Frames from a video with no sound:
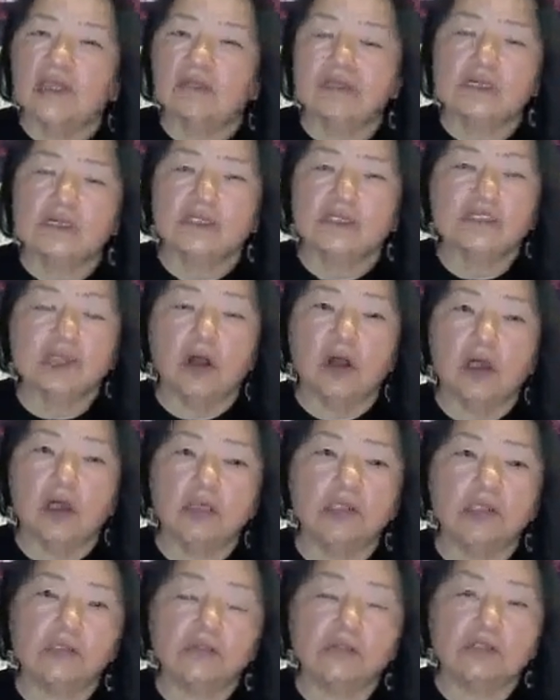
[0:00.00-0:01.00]
there's
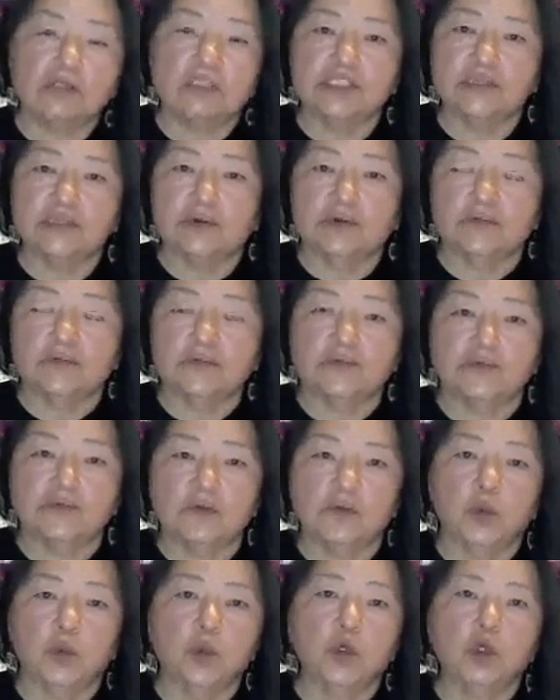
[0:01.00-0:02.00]
all sorts of
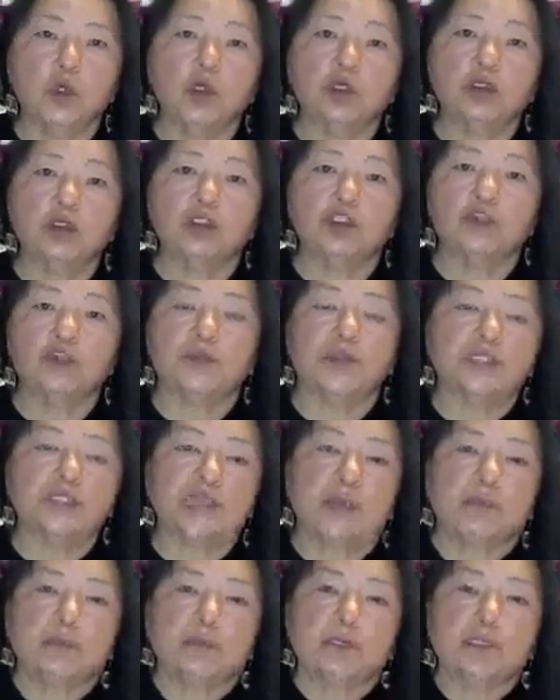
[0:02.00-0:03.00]
words, but
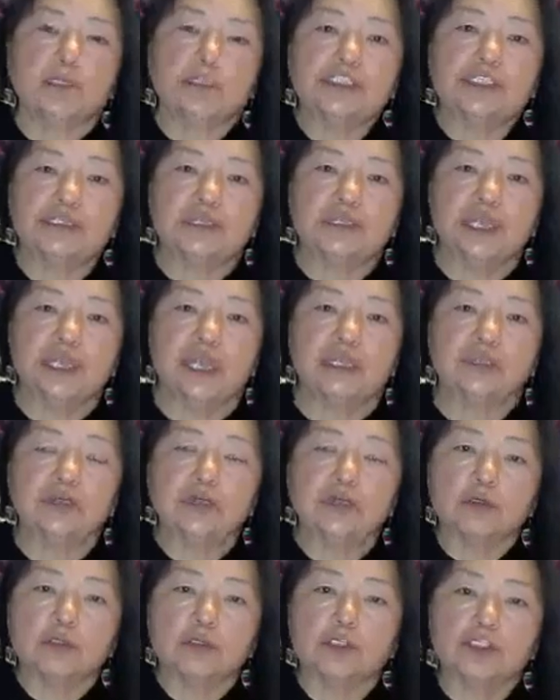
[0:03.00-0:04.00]
that person that
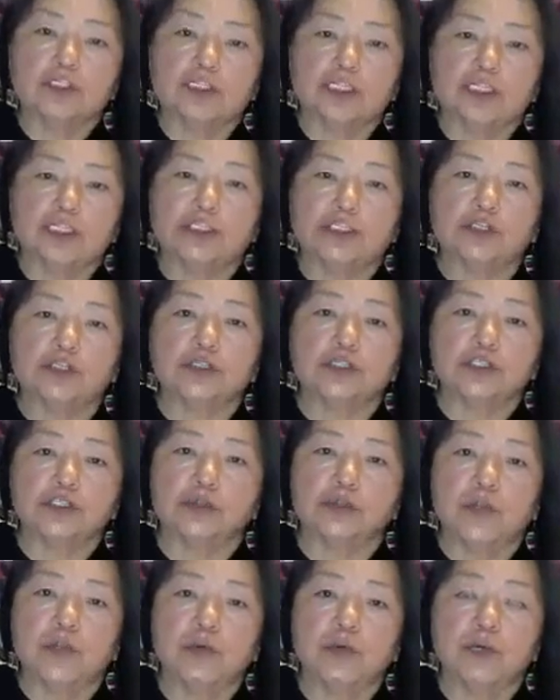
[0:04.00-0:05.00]
nourishes your
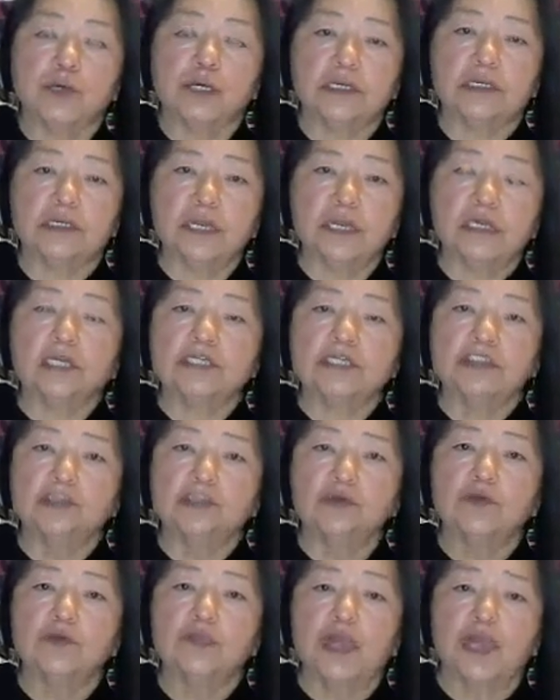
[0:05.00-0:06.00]
spirit
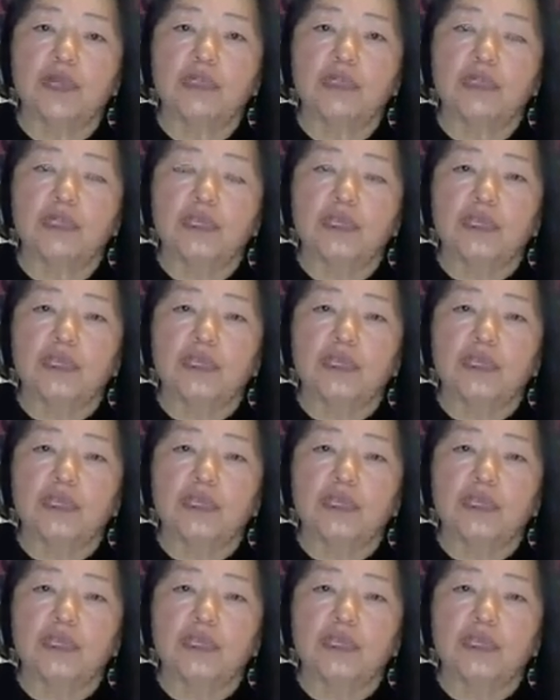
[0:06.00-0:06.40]
so that